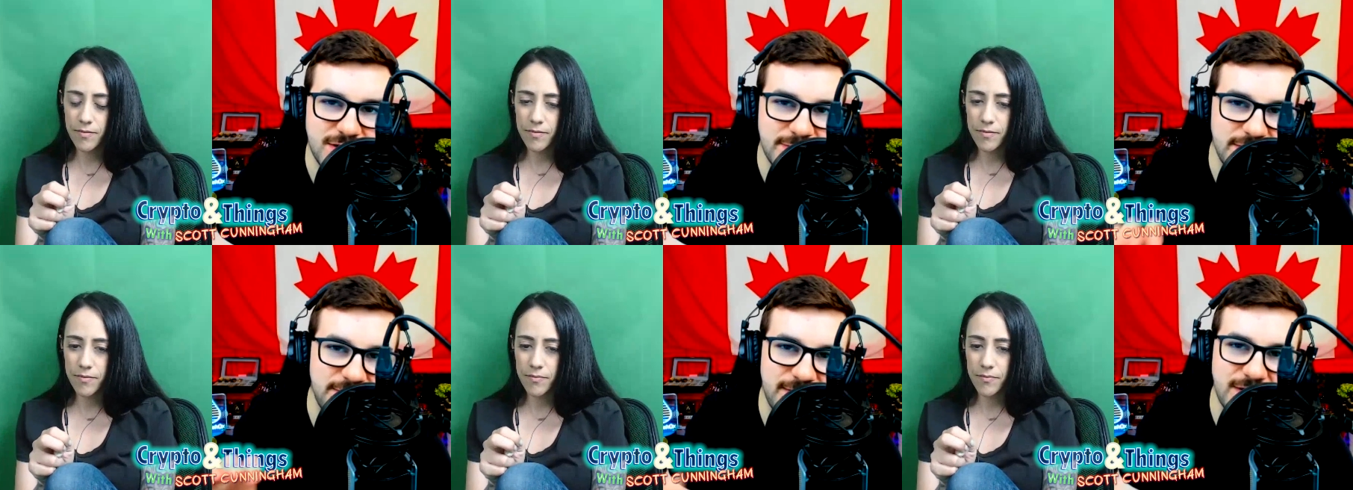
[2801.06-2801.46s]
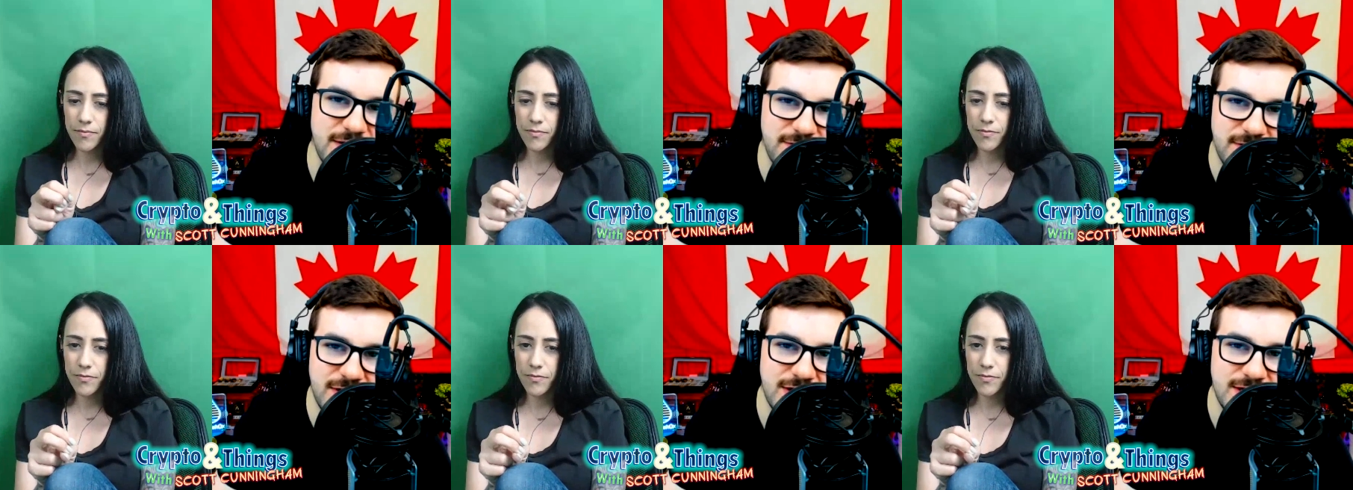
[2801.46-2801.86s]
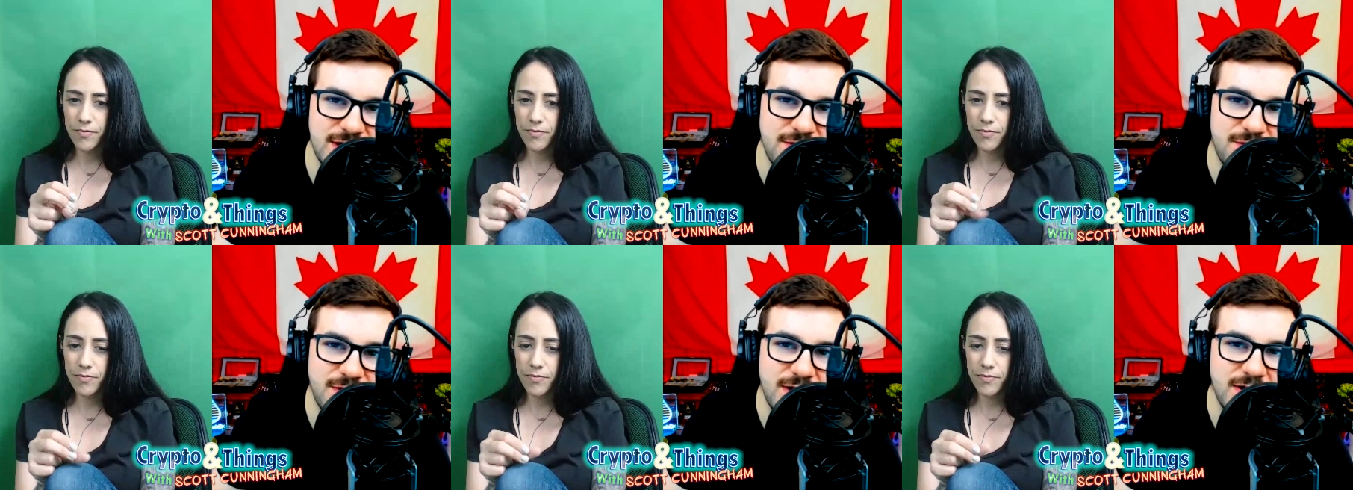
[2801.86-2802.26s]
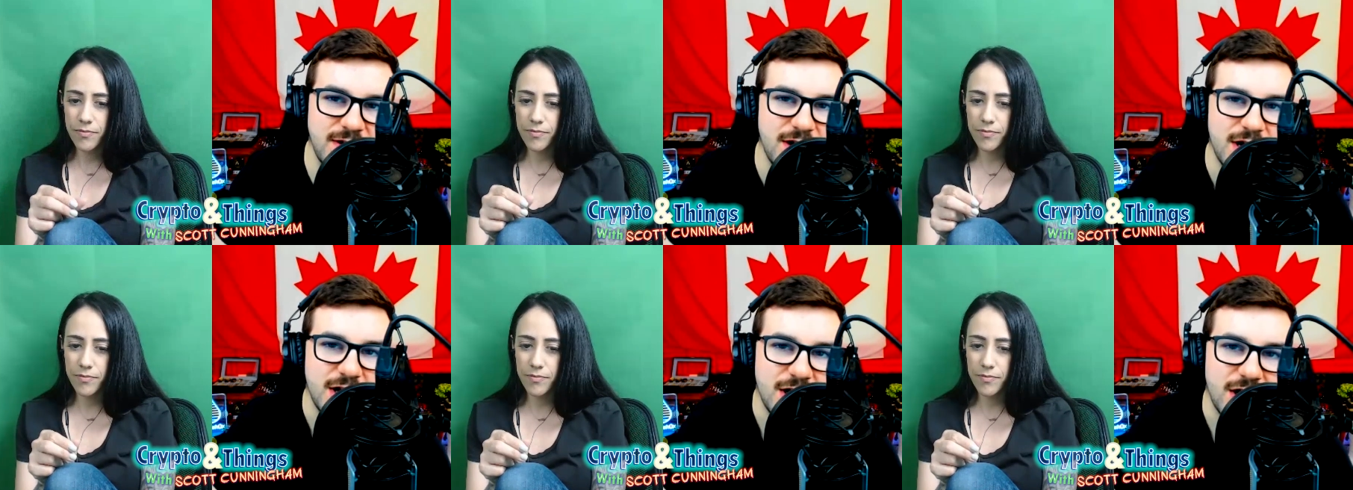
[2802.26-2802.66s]
Speaker 1: that are going to be very, very
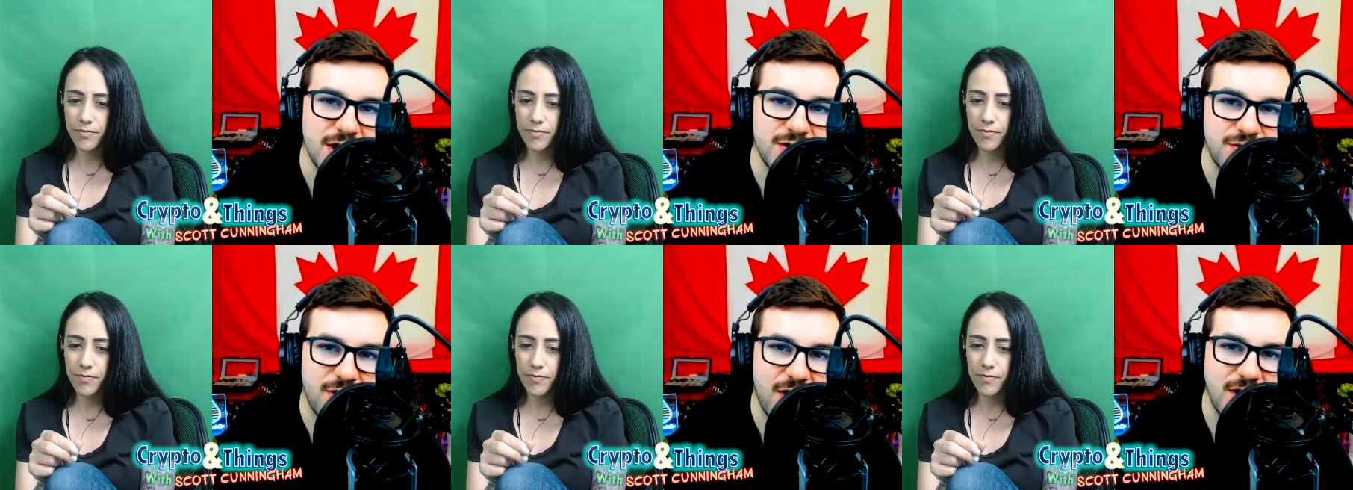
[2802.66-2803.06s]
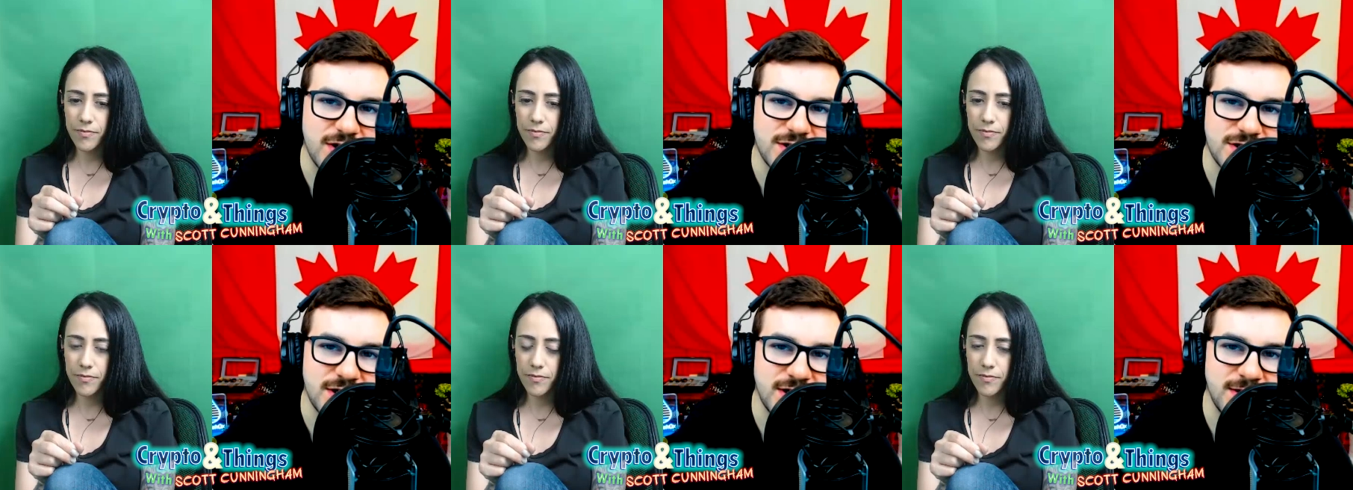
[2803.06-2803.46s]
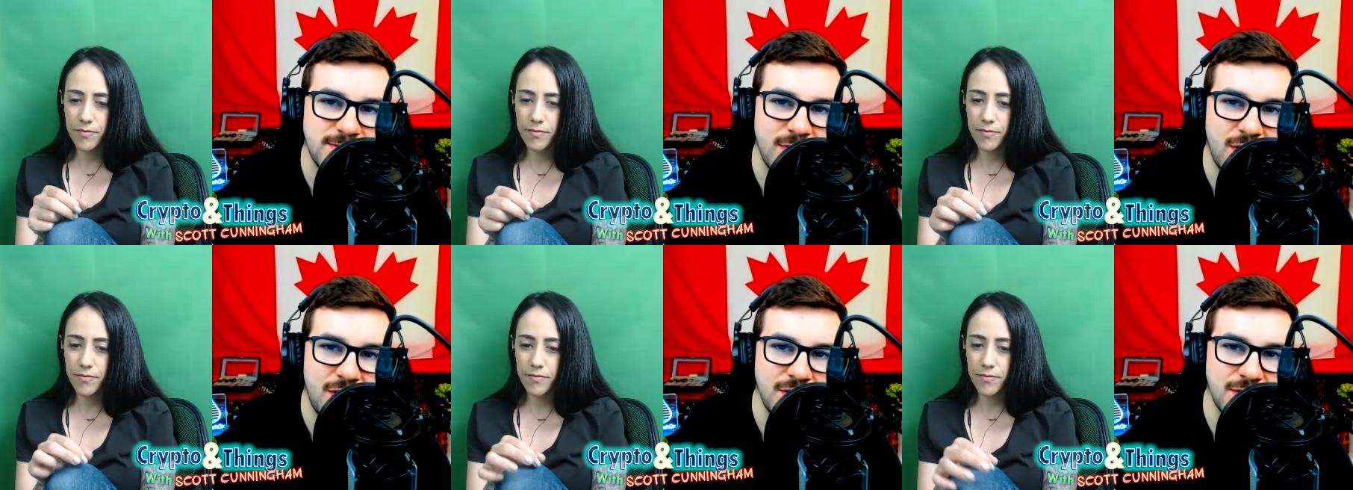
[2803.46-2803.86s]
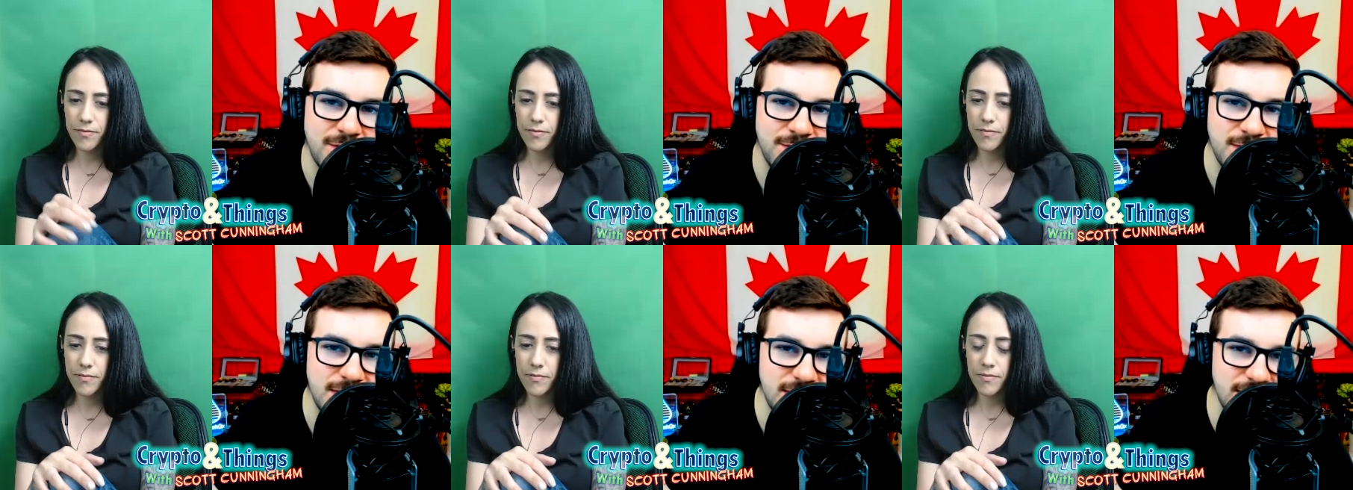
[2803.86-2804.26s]
different across um,
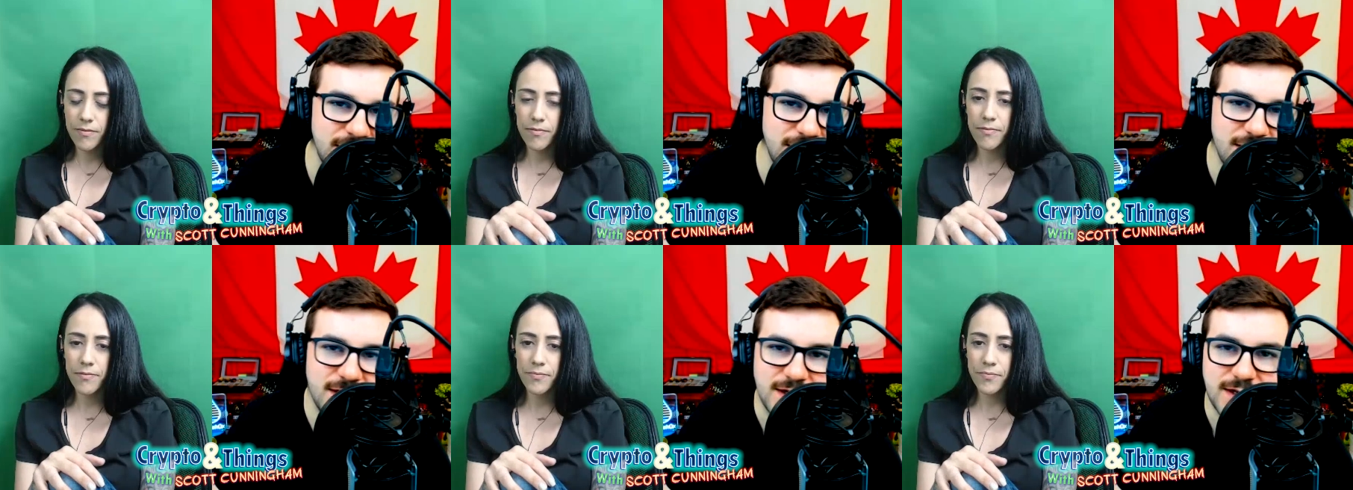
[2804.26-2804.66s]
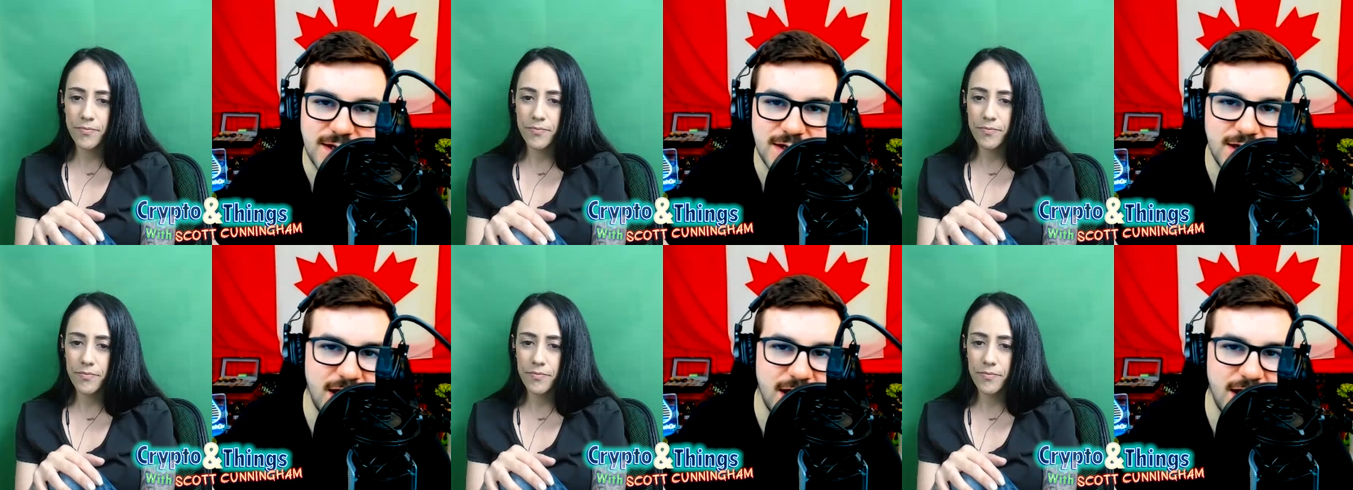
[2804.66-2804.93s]
all of the